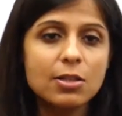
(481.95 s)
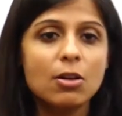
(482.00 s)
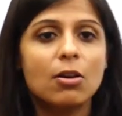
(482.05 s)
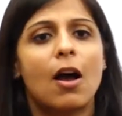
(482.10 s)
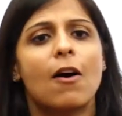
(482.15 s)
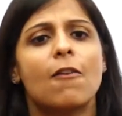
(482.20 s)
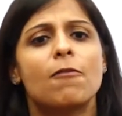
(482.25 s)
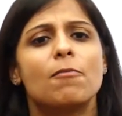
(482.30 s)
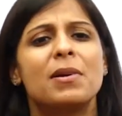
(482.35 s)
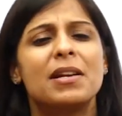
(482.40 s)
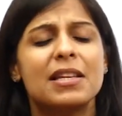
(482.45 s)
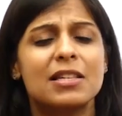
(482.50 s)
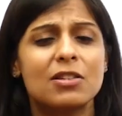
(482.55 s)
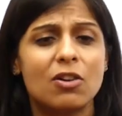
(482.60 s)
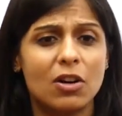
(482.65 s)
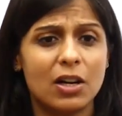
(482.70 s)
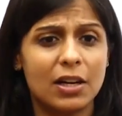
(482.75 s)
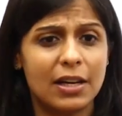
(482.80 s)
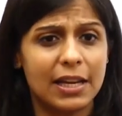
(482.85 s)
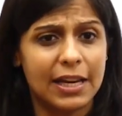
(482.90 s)
So government is
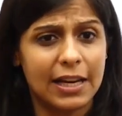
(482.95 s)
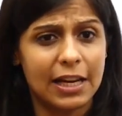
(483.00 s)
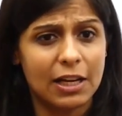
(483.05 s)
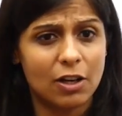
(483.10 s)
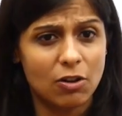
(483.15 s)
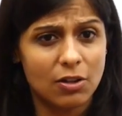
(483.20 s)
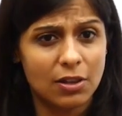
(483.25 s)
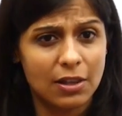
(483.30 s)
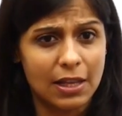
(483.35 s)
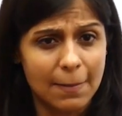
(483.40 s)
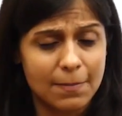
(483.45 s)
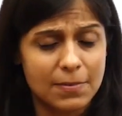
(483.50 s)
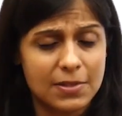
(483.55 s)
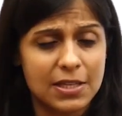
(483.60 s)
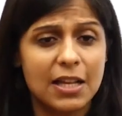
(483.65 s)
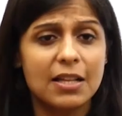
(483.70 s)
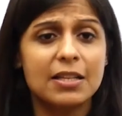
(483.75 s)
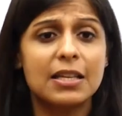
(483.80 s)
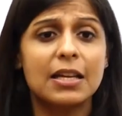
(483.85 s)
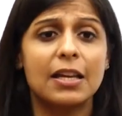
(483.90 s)
going to take it on
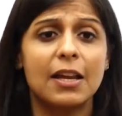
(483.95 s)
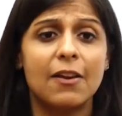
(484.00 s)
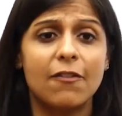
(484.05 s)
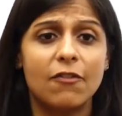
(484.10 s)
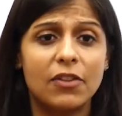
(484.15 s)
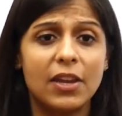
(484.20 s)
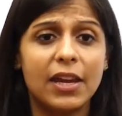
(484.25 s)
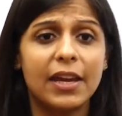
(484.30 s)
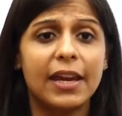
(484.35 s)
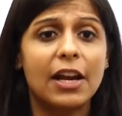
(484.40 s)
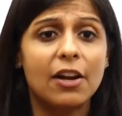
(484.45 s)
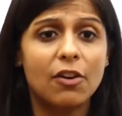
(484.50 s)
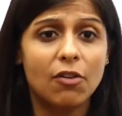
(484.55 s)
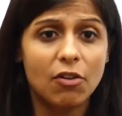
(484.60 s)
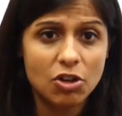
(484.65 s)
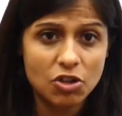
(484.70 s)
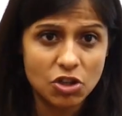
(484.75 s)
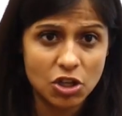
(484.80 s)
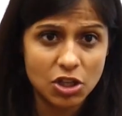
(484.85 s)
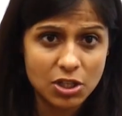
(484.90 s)
themselves that if they get
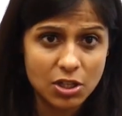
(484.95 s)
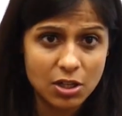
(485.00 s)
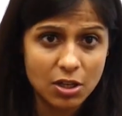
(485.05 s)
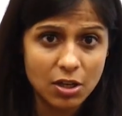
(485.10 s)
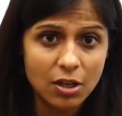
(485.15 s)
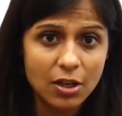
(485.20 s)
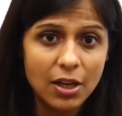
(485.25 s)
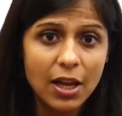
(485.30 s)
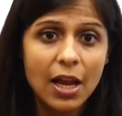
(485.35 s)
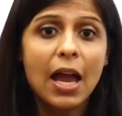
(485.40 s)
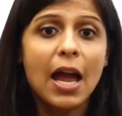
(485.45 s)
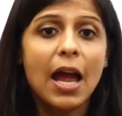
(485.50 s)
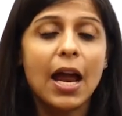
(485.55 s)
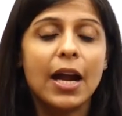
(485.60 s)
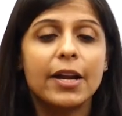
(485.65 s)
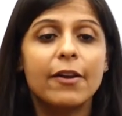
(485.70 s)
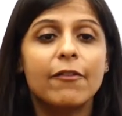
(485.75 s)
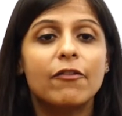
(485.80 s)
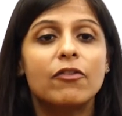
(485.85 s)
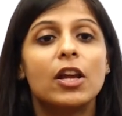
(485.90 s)
registered
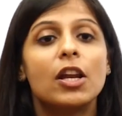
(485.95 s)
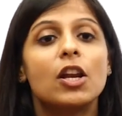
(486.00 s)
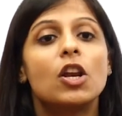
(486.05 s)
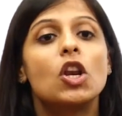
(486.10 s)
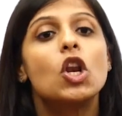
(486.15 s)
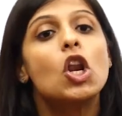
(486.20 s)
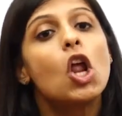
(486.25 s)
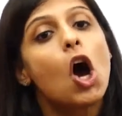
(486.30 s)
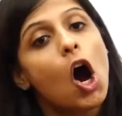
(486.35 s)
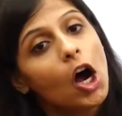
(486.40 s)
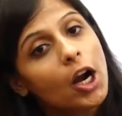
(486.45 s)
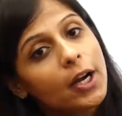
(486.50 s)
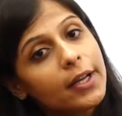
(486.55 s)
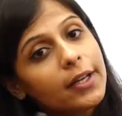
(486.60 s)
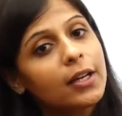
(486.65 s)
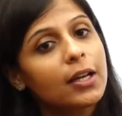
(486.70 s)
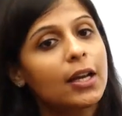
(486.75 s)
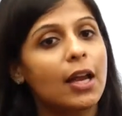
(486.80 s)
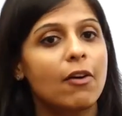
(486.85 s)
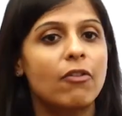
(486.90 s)
and if they're
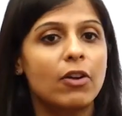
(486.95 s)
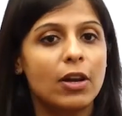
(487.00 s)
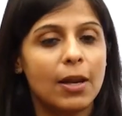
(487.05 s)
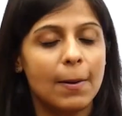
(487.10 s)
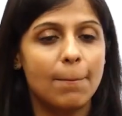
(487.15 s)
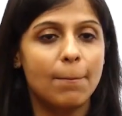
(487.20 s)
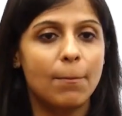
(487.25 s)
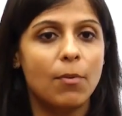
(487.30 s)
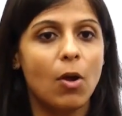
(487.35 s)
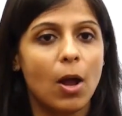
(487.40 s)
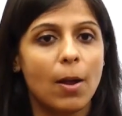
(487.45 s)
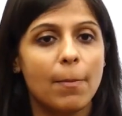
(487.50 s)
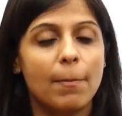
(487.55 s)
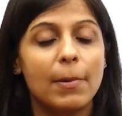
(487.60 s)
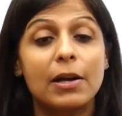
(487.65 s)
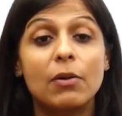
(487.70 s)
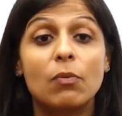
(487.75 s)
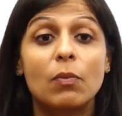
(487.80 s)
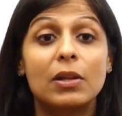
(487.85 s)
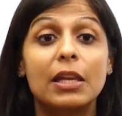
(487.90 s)
not given
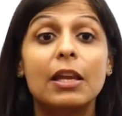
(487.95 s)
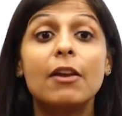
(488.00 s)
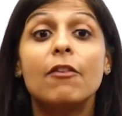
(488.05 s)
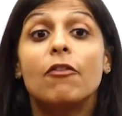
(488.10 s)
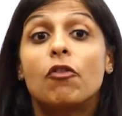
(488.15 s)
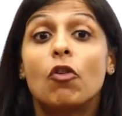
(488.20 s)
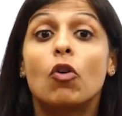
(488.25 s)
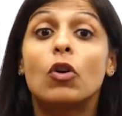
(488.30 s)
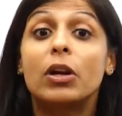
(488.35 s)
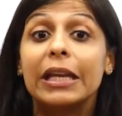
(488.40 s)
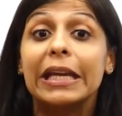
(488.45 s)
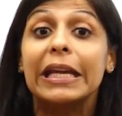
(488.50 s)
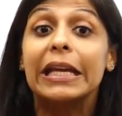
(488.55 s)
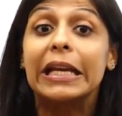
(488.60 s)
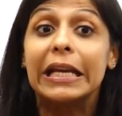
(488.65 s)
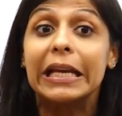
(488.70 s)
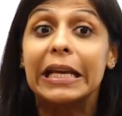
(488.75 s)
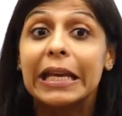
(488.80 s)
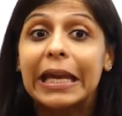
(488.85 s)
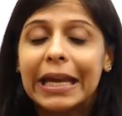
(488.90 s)
employment within
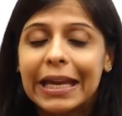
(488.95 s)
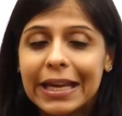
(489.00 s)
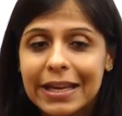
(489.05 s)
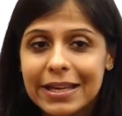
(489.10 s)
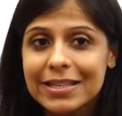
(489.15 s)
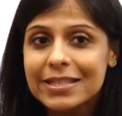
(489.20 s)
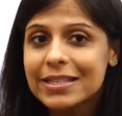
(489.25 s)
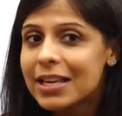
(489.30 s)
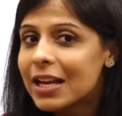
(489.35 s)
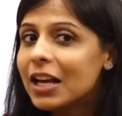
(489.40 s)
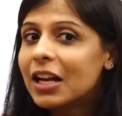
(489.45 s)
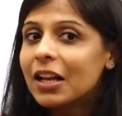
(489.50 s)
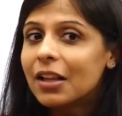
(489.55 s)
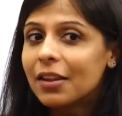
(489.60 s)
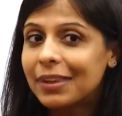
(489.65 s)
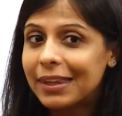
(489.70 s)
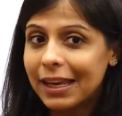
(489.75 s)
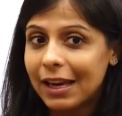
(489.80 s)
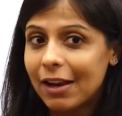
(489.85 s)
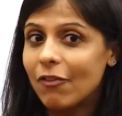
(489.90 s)
14 days,
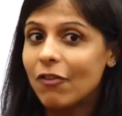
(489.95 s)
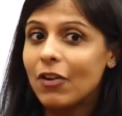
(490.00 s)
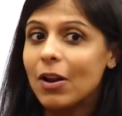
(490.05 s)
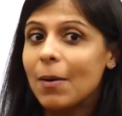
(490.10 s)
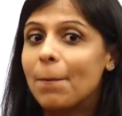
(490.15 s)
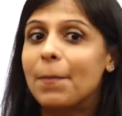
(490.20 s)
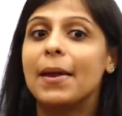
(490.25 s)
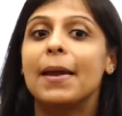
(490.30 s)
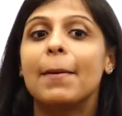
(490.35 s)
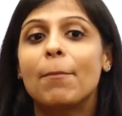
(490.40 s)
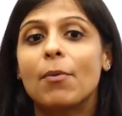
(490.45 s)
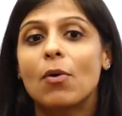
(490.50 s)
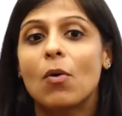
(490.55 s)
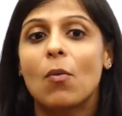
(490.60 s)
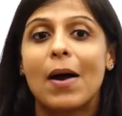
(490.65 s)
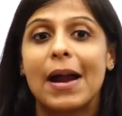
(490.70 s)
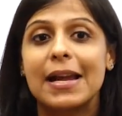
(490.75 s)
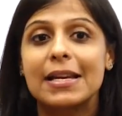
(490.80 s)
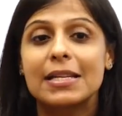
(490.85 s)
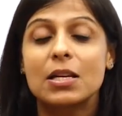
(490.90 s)
they will be
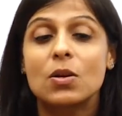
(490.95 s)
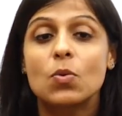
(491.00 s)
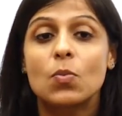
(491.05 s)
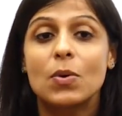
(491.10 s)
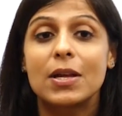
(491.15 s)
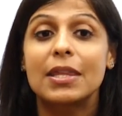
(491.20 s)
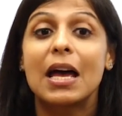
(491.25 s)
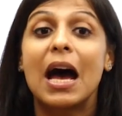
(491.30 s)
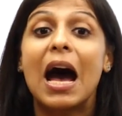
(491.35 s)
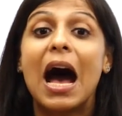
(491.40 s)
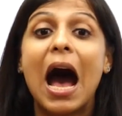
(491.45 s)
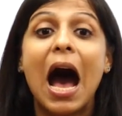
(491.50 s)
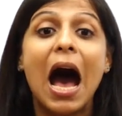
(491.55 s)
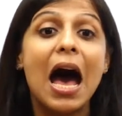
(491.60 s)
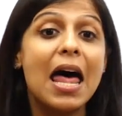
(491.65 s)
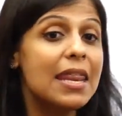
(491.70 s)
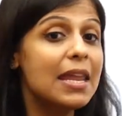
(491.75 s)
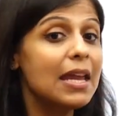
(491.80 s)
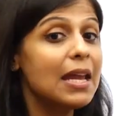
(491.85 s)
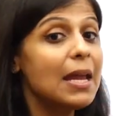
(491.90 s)
provided with
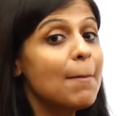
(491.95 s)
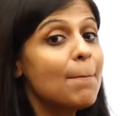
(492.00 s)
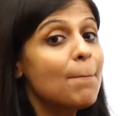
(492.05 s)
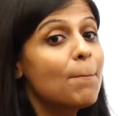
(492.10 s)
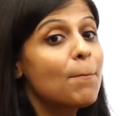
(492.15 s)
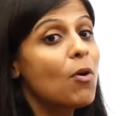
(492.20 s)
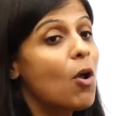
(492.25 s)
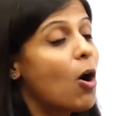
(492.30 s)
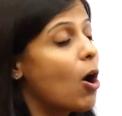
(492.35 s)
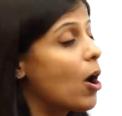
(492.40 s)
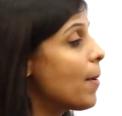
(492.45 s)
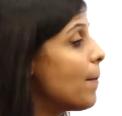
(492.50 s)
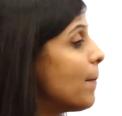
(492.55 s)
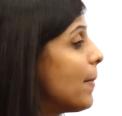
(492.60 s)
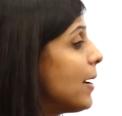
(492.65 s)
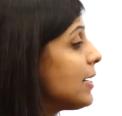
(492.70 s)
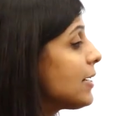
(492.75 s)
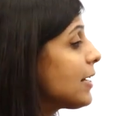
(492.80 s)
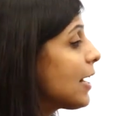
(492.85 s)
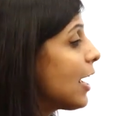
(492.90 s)

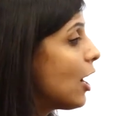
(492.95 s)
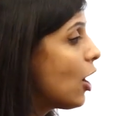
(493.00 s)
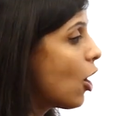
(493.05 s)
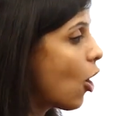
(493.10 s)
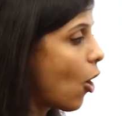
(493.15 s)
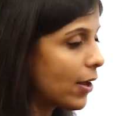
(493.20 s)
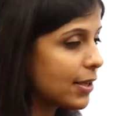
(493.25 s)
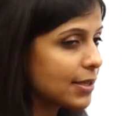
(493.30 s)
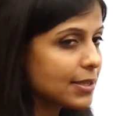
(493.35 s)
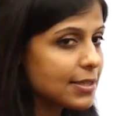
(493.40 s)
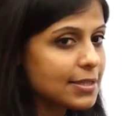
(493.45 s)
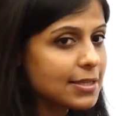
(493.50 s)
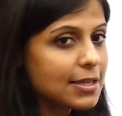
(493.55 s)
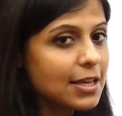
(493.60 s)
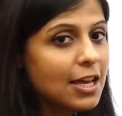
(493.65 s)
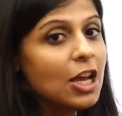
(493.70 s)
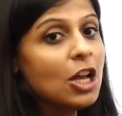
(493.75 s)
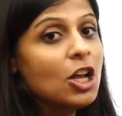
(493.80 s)
unemployment allowance.